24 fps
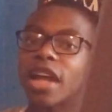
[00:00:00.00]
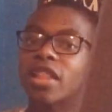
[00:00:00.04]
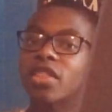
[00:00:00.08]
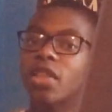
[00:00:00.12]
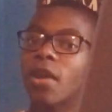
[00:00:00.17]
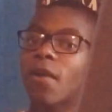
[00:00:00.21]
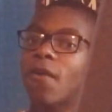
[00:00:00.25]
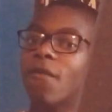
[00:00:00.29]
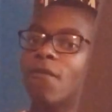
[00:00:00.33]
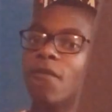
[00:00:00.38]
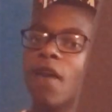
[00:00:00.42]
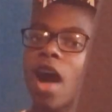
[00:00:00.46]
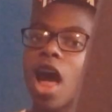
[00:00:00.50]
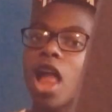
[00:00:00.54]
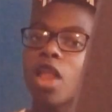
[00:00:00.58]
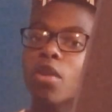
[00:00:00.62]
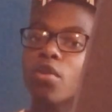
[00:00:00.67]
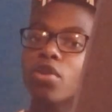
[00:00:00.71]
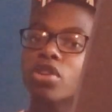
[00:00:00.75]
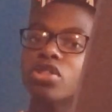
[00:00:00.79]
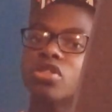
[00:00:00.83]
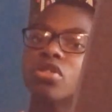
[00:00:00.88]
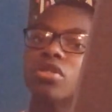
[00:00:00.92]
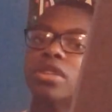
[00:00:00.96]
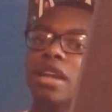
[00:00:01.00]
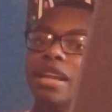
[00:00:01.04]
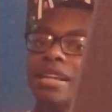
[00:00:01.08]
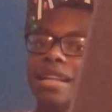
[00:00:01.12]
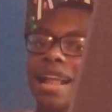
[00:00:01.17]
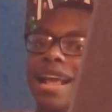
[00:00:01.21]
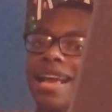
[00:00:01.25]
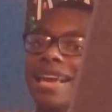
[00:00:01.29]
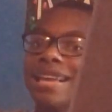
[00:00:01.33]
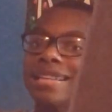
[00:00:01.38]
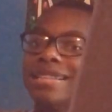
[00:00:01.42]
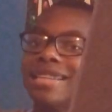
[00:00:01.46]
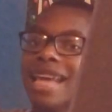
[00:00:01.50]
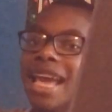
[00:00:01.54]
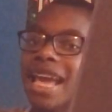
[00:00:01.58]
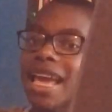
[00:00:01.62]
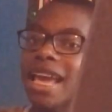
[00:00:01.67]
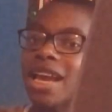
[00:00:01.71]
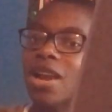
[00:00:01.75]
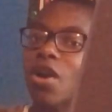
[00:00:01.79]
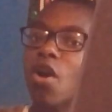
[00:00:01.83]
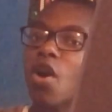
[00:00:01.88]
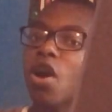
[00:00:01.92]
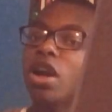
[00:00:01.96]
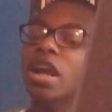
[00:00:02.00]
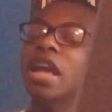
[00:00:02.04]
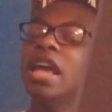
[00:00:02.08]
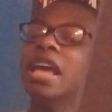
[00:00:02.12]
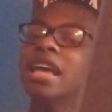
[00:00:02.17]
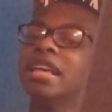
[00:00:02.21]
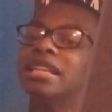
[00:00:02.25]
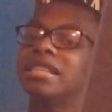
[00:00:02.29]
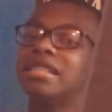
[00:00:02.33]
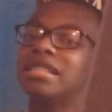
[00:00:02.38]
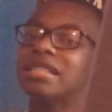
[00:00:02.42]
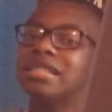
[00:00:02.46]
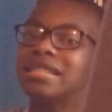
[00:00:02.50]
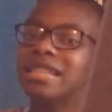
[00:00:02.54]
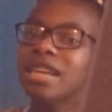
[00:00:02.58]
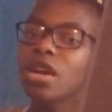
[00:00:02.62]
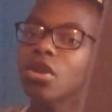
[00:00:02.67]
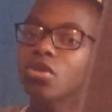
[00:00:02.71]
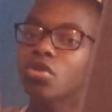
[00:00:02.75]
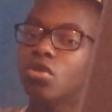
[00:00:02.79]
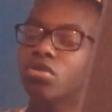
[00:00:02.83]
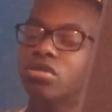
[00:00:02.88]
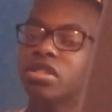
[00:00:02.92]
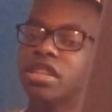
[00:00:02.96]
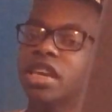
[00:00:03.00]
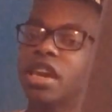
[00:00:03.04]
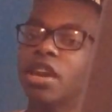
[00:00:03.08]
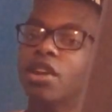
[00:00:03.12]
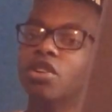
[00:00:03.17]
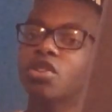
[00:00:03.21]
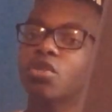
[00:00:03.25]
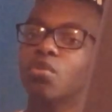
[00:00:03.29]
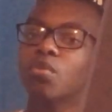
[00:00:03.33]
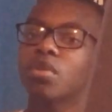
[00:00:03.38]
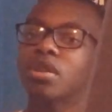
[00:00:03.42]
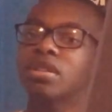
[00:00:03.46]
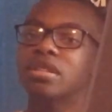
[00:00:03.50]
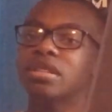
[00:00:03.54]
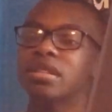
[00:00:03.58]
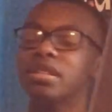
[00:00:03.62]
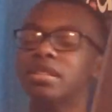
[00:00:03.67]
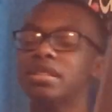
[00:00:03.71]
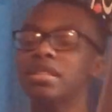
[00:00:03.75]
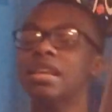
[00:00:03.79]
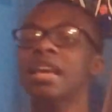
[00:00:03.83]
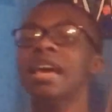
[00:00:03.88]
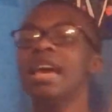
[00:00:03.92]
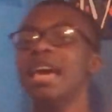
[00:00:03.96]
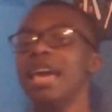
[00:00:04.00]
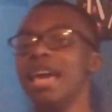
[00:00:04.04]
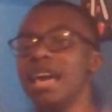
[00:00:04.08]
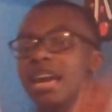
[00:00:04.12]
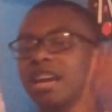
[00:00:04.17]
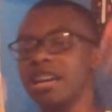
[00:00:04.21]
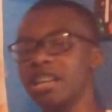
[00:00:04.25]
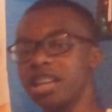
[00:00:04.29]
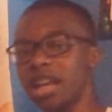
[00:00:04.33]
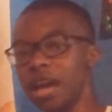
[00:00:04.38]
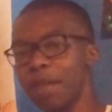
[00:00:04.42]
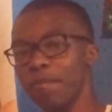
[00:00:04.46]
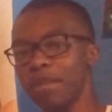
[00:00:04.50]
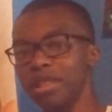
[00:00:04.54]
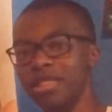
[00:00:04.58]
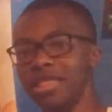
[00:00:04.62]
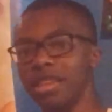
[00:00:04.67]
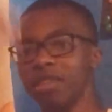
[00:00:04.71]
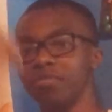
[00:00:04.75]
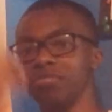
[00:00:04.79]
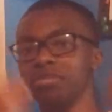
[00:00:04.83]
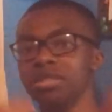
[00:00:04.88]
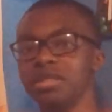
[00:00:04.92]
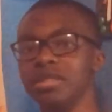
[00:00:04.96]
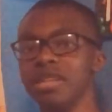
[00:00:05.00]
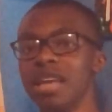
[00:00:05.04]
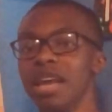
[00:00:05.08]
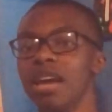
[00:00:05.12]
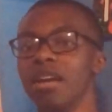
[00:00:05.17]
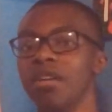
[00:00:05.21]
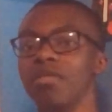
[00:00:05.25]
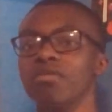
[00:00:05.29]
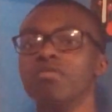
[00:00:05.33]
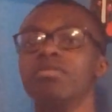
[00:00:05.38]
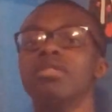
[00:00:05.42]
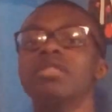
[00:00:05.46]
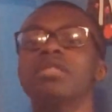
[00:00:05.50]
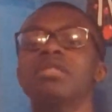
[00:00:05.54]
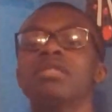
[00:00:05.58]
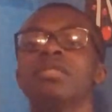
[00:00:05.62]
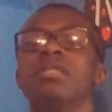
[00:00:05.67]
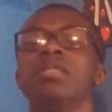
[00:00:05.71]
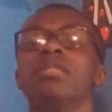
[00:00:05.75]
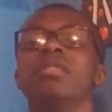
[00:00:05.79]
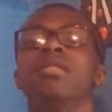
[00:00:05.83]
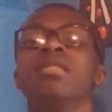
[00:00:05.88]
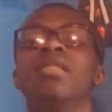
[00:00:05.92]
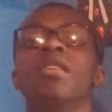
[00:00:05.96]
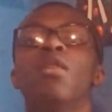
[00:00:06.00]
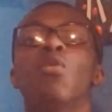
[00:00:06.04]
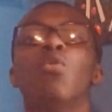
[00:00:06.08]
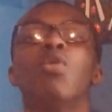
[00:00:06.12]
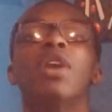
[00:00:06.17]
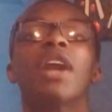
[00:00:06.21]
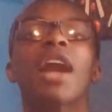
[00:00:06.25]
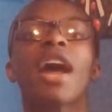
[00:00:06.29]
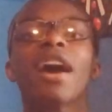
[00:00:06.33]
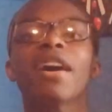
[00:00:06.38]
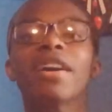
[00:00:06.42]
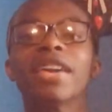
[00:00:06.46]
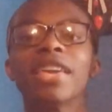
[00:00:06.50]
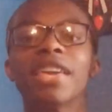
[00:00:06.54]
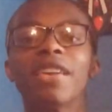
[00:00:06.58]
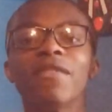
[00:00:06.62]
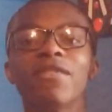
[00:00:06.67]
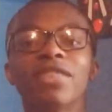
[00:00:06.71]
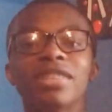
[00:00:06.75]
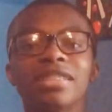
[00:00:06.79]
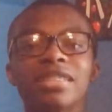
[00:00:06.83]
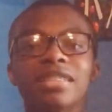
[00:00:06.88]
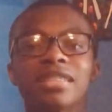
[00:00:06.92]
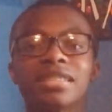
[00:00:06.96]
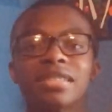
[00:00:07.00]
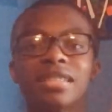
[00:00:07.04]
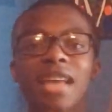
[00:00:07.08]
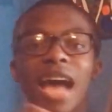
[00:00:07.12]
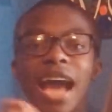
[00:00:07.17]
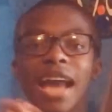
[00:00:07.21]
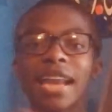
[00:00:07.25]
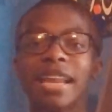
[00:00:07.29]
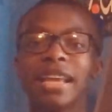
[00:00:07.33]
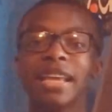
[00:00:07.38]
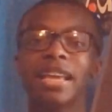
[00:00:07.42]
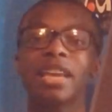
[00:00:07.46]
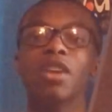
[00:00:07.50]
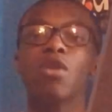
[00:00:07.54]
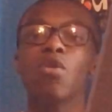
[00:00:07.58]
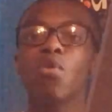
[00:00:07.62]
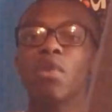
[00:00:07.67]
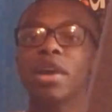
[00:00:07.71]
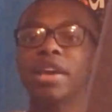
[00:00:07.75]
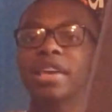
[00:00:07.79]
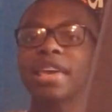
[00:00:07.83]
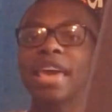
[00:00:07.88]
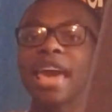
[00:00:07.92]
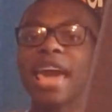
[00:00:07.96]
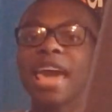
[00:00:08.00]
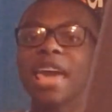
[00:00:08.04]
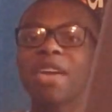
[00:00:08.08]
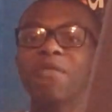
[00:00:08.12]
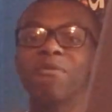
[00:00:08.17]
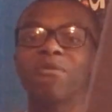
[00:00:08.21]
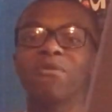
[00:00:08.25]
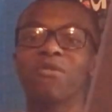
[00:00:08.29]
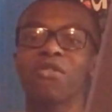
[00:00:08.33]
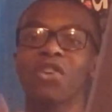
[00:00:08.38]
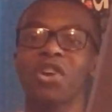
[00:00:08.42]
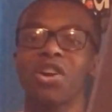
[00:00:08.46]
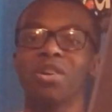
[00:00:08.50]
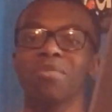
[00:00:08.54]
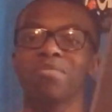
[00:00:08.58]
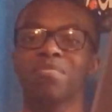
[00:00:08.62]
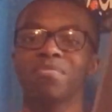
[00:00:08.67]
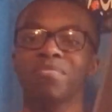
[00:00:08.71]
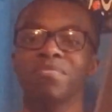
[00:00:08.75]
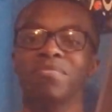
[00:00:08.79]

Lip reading: like their followers so that they can take it on, steal those characteristics, and claim it themselves without even citing who it came from.